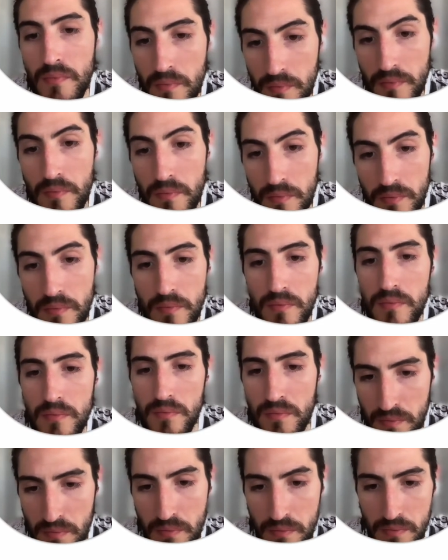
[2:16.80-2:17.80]
completed
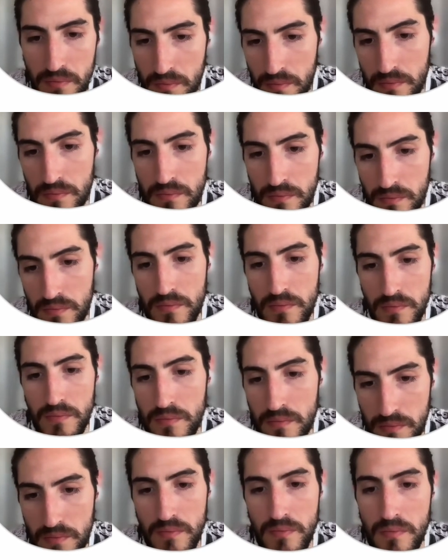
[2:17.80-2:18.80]
fully
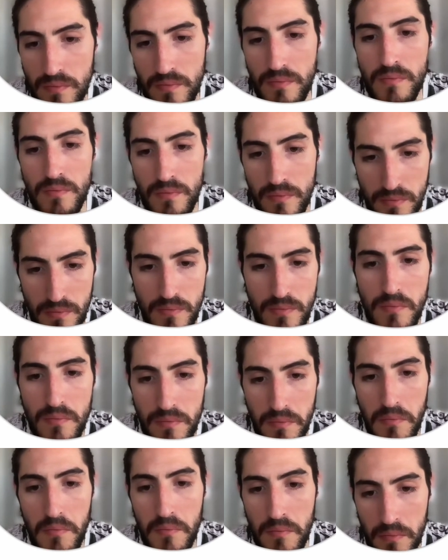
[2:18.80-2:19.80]
and it'll actually
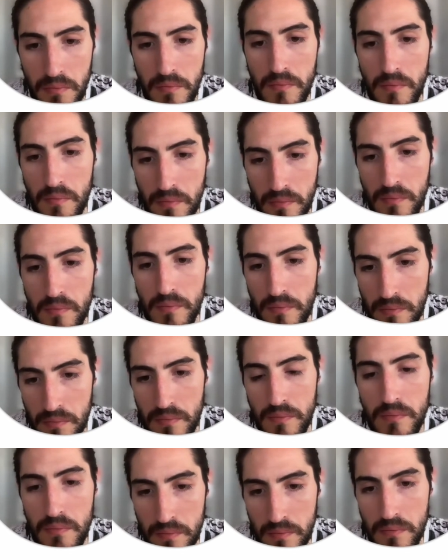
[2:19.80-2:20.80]
speed up your
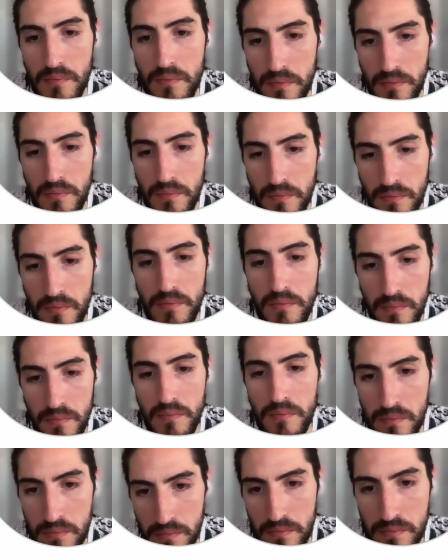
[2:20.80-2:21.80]
verification of your
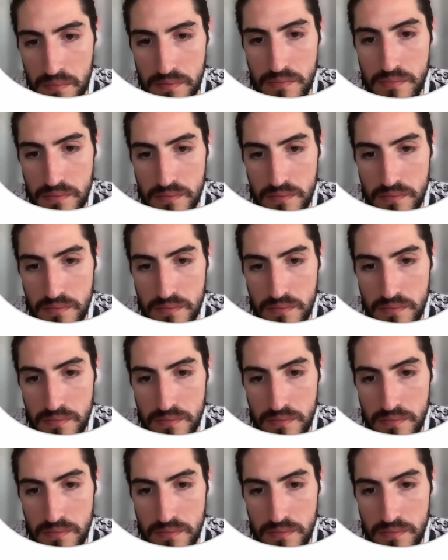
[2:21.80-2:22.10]
account.